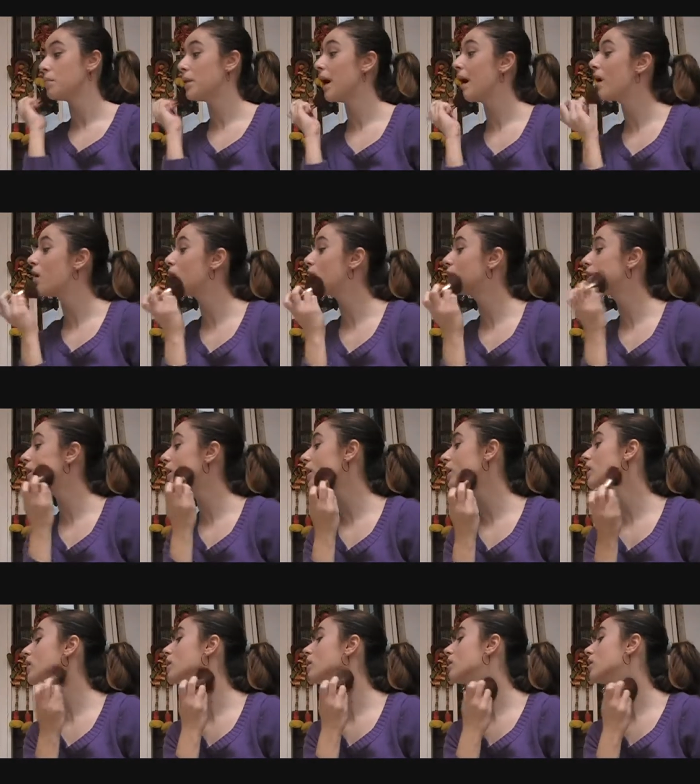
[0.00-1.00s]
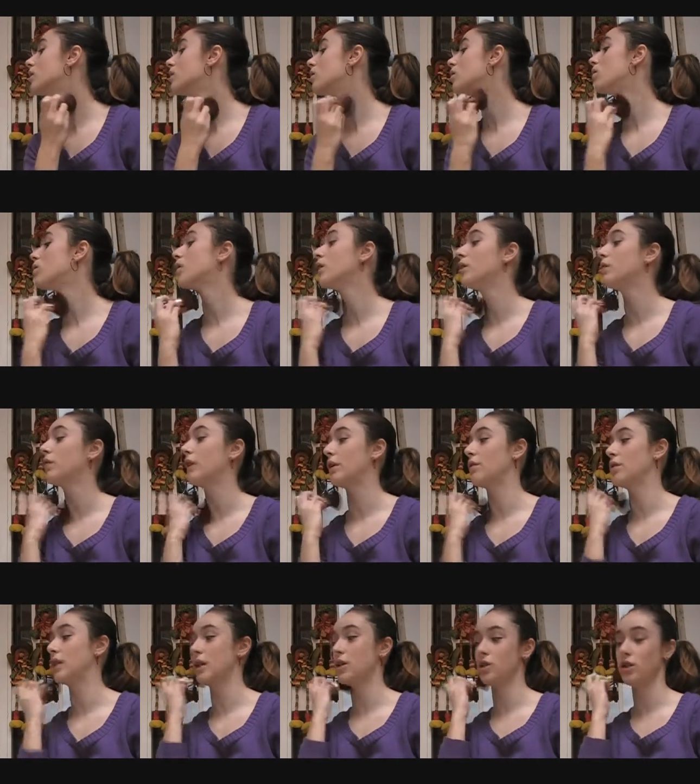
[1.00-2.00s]
powder or
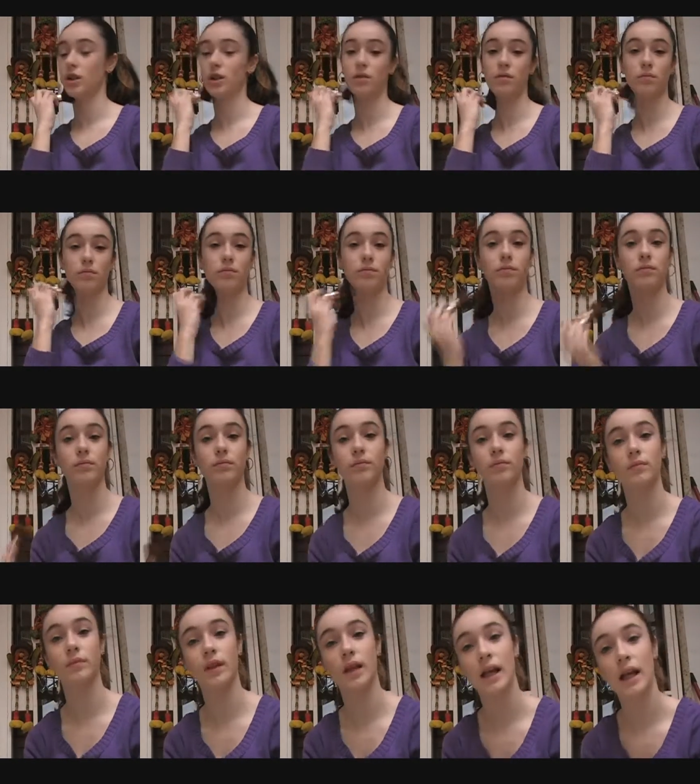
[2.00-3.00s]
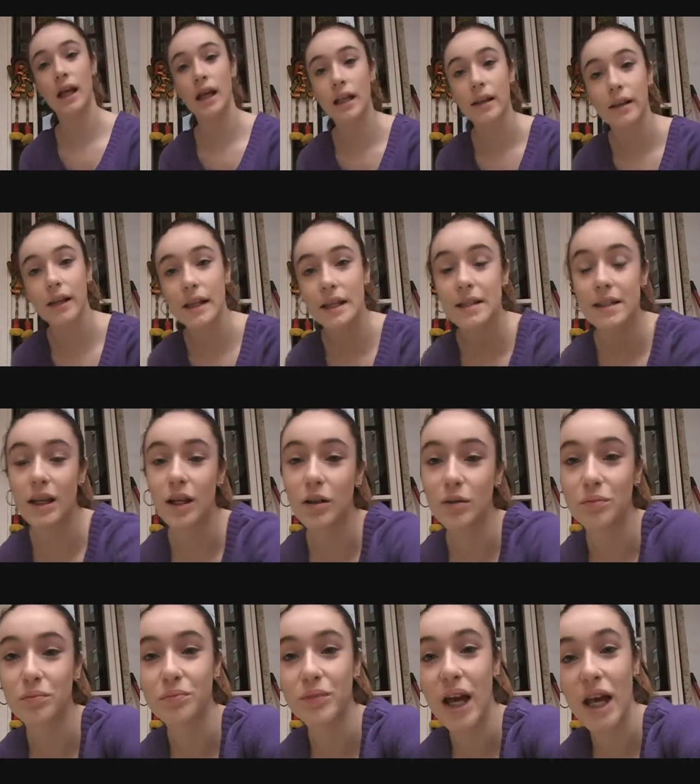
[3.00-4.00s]
foundation. Like
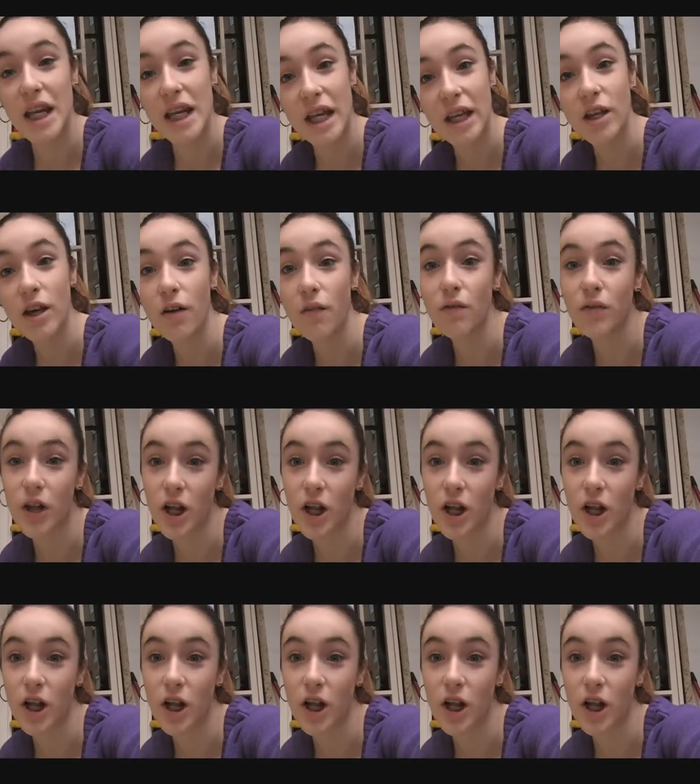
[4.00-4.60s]
so. And now you have